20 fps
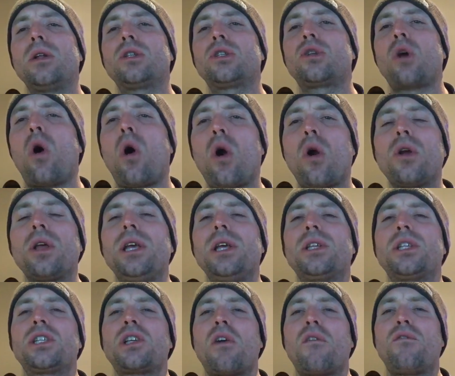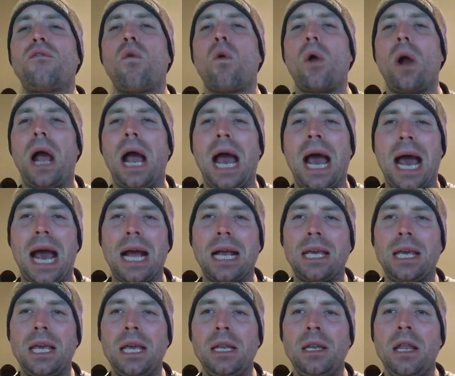targets for
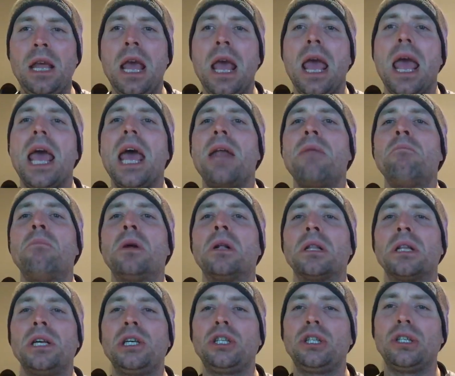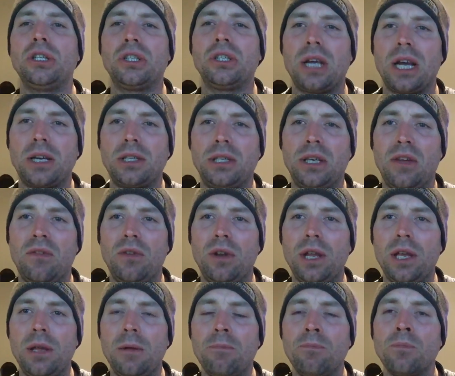hacking and malicious
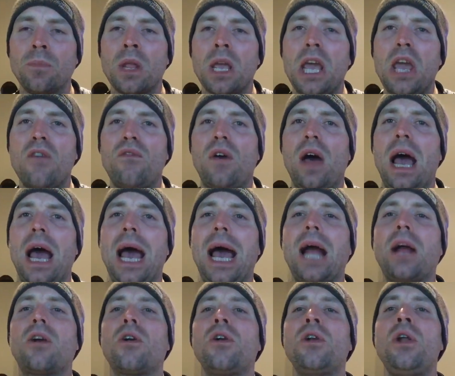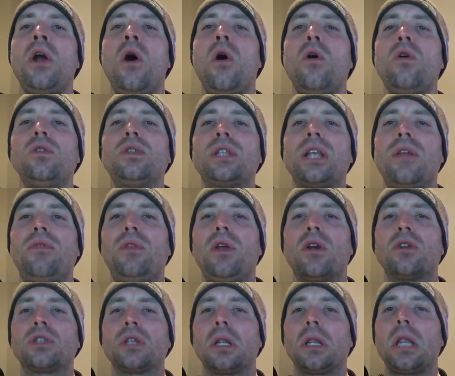activity. If a hacker knows that
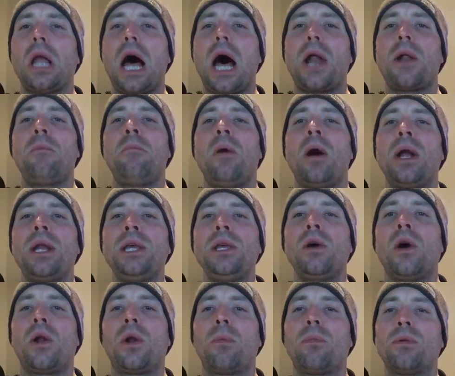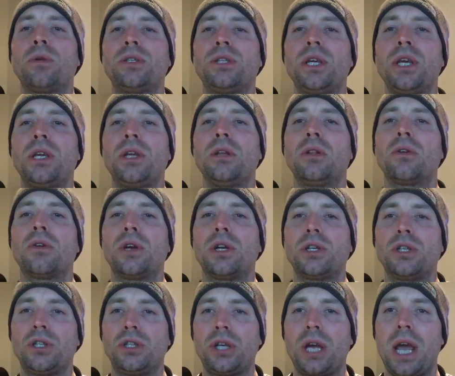there's a lot of money on a particular
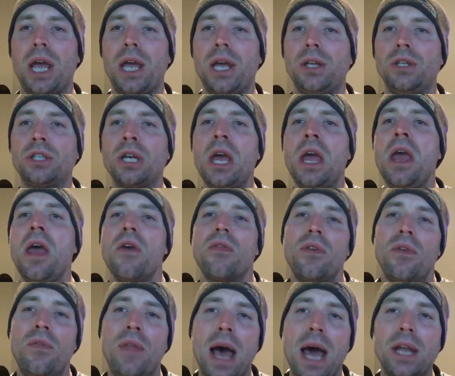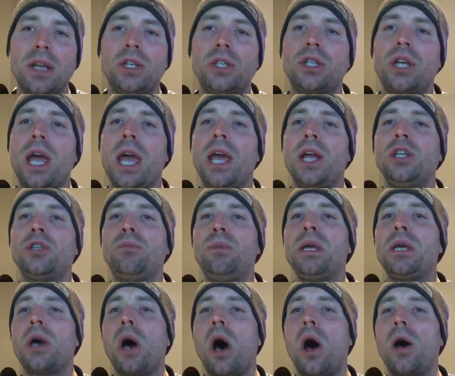exchange, then that exchange
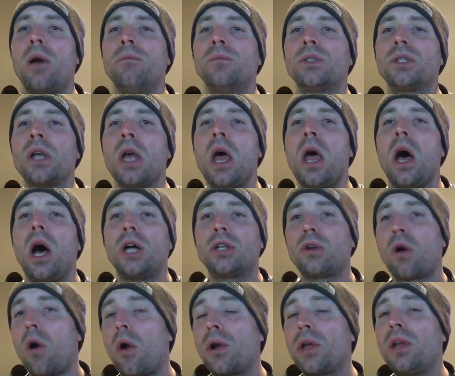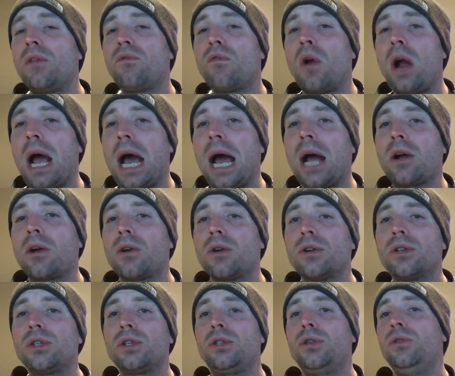becomes a target for
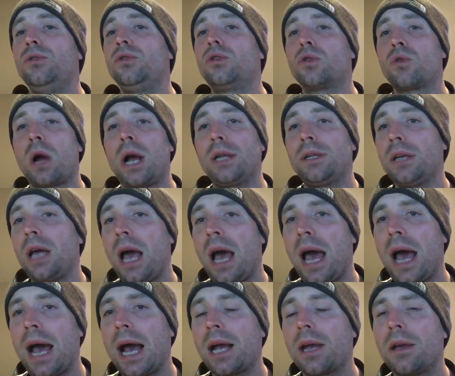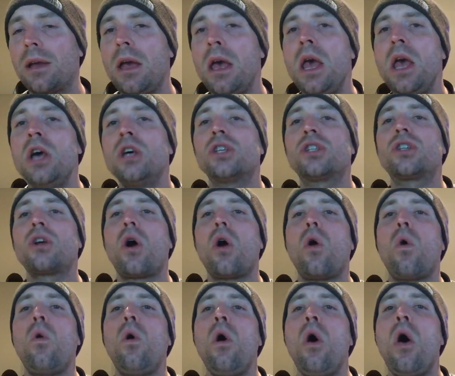hackers to try to hack.
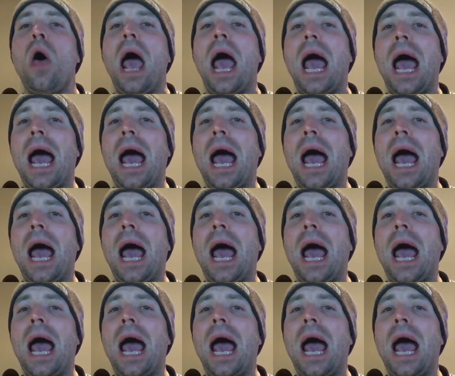So